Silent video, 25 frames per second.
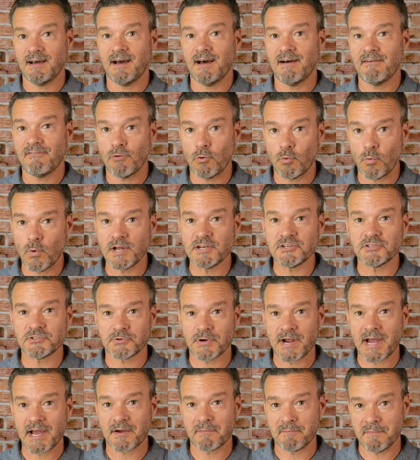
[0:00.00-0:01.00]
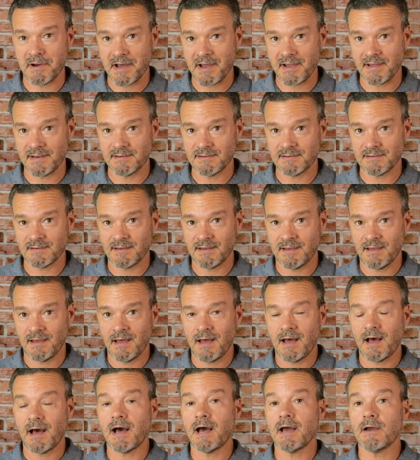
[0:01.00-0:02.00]
of a one-track mind.
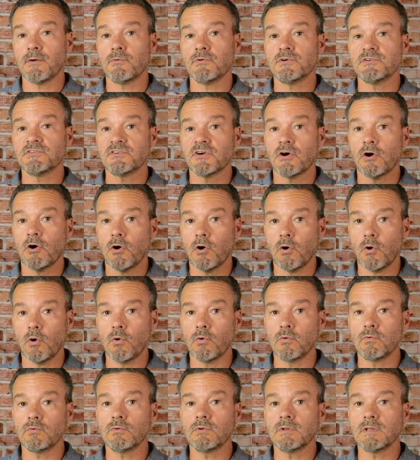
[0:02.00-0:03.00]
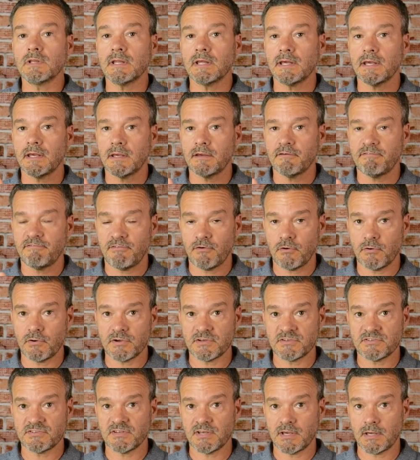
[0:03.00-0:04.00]
I was only
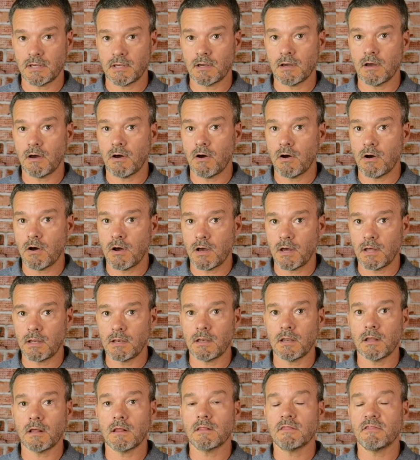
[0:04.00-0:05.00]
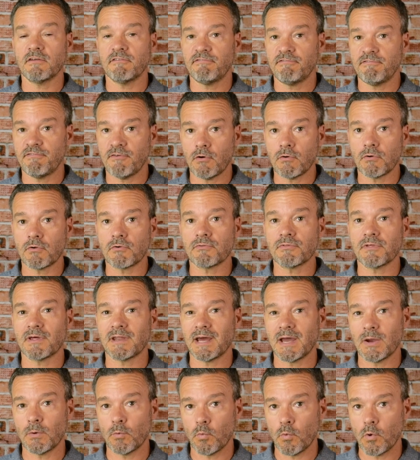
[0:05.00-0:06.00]
focusing on the photo that
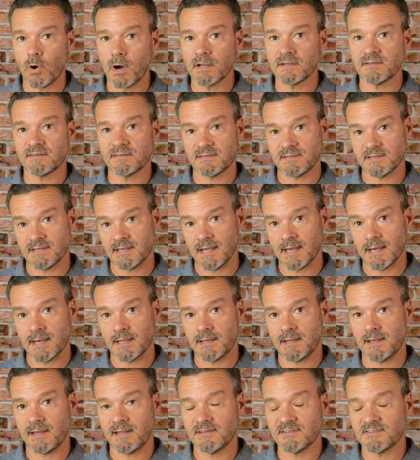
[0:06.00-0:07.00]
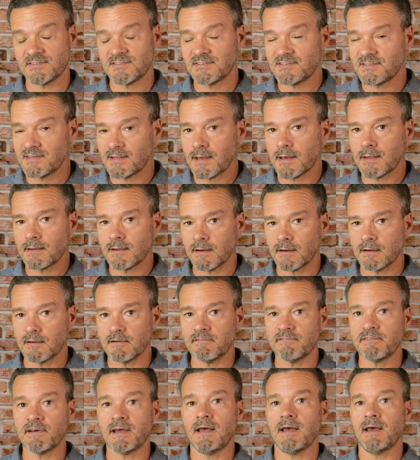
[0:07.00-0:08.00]
I wanted to get instead
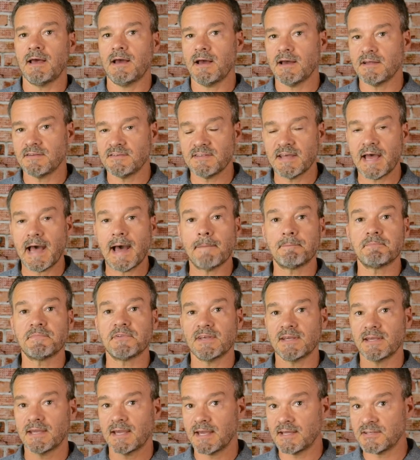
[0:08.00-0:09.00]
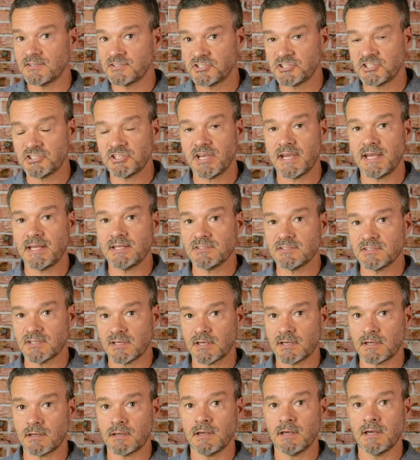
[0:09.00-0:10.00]
of adapting and
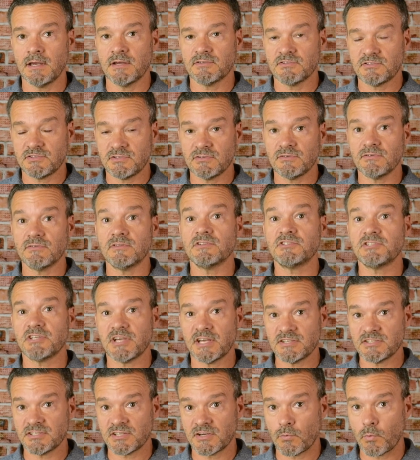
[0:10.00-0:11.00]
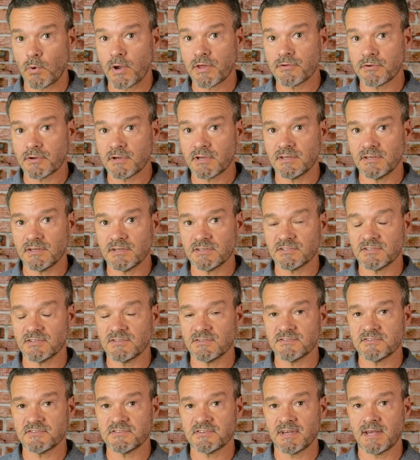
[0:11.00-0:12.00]
changing to the changing weather
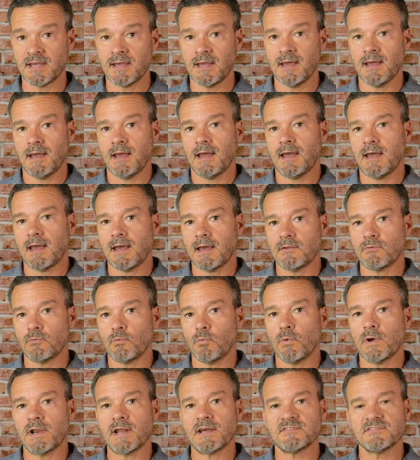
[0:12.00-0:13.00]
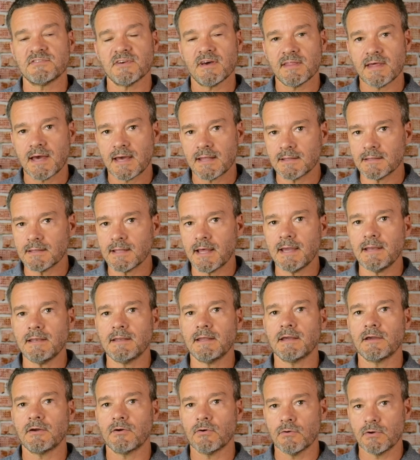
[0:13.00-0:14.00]
conditions. And when I saw that
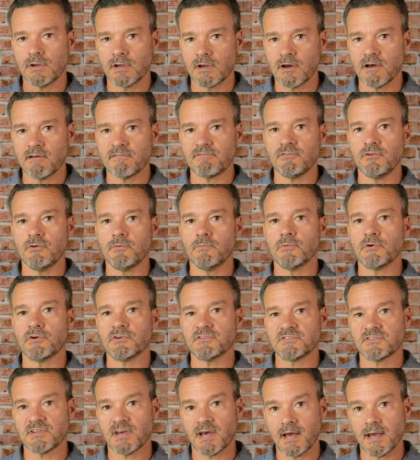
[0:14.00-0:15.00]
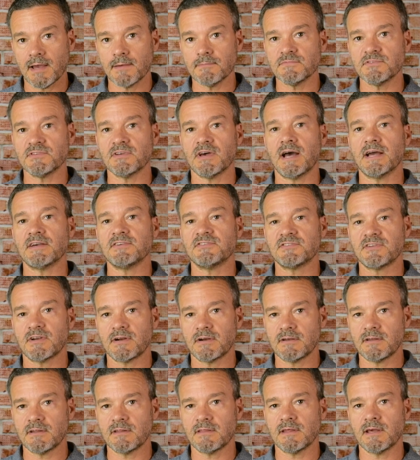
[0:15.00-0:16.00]
lightning going off numerous times, I
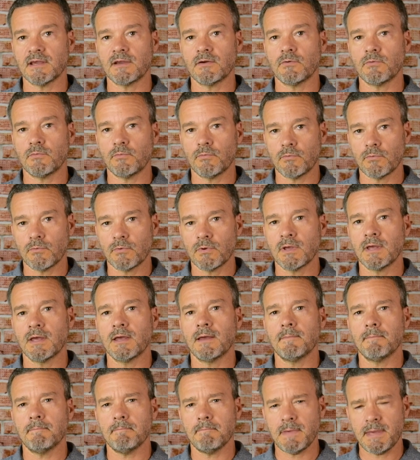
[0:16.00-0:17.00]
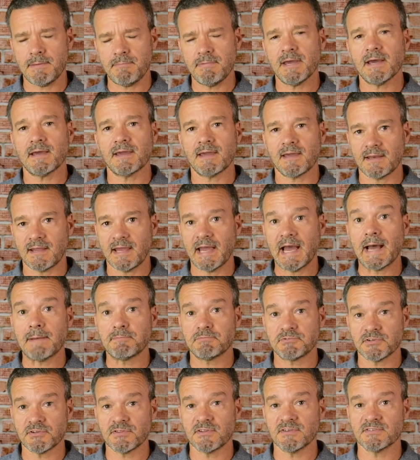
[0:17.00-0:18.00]
started to think, maybe I can
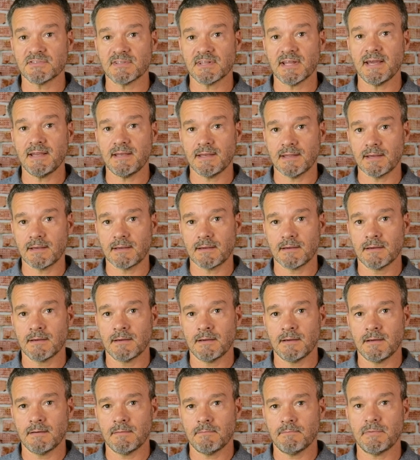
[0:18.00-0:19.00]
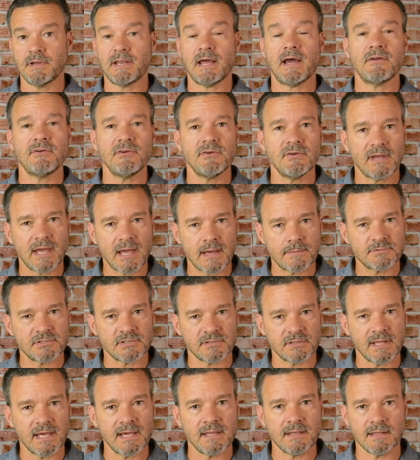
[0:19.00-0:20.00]
capture this lightning. But how do you
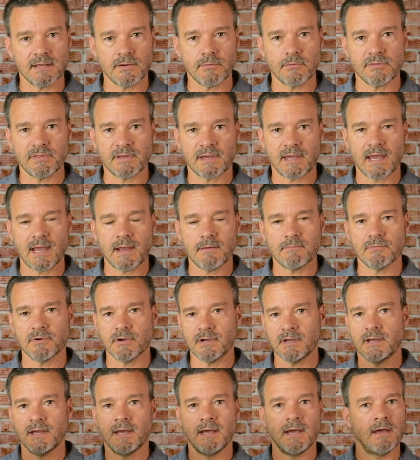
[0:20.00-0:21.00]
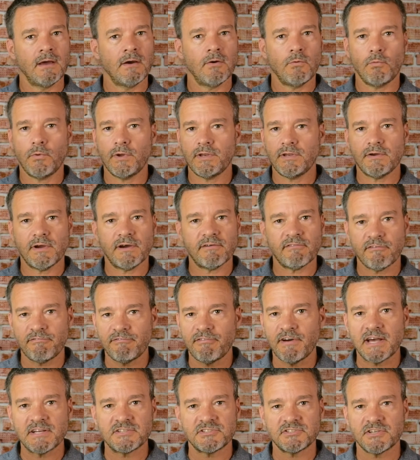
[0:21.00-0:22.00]
capture lightning with a camera? When you have a
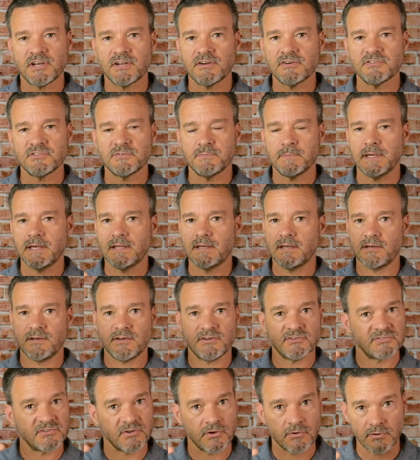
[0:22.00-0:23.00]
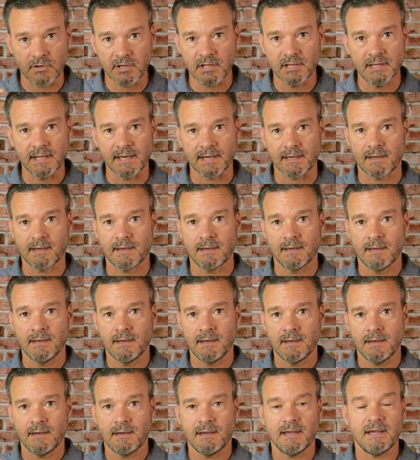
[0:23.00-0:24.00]
fast shutter speed and you just go click,
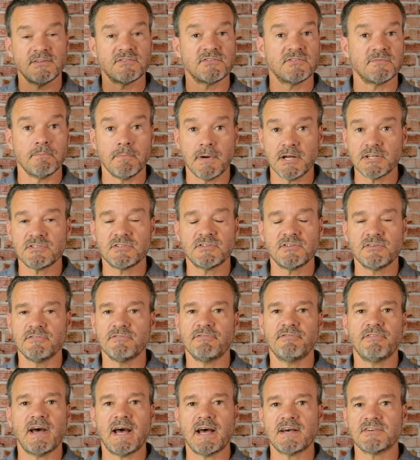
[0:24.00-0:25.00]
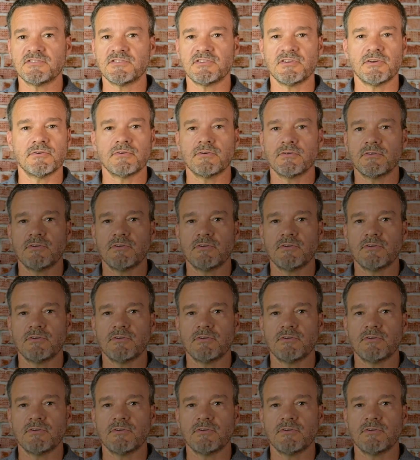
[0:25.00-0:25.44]
it's much too fast. You're